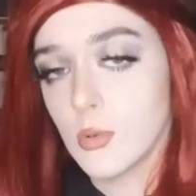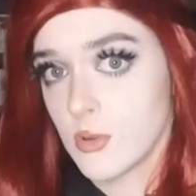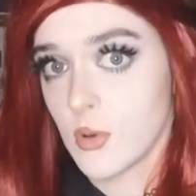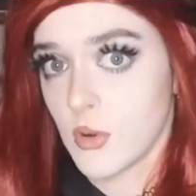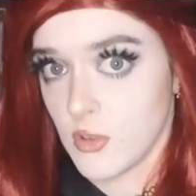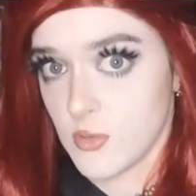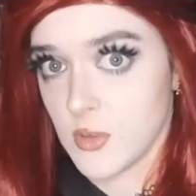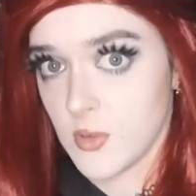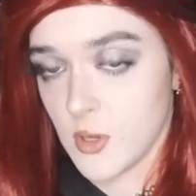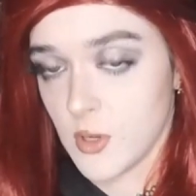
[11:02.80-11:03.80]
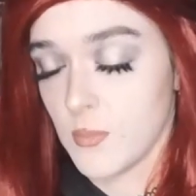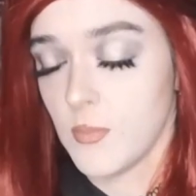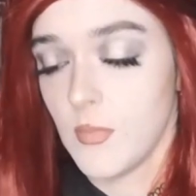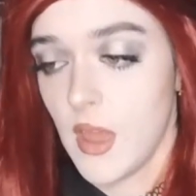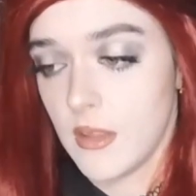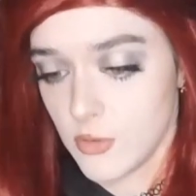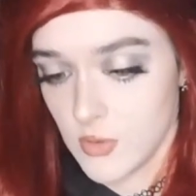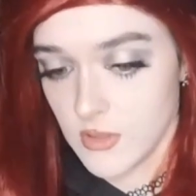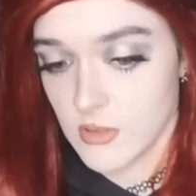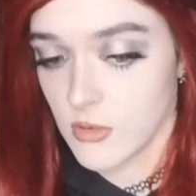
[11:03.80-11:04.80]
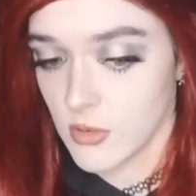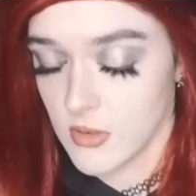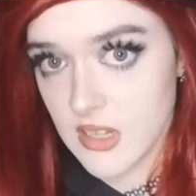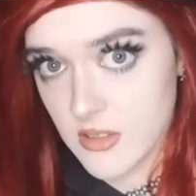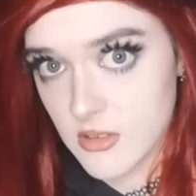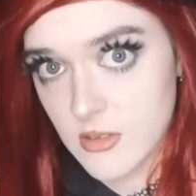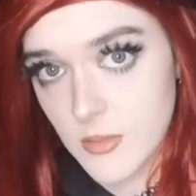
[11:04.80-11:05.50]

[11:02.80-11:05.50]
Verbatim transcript: but it is also a Christmas film, hence reason it's on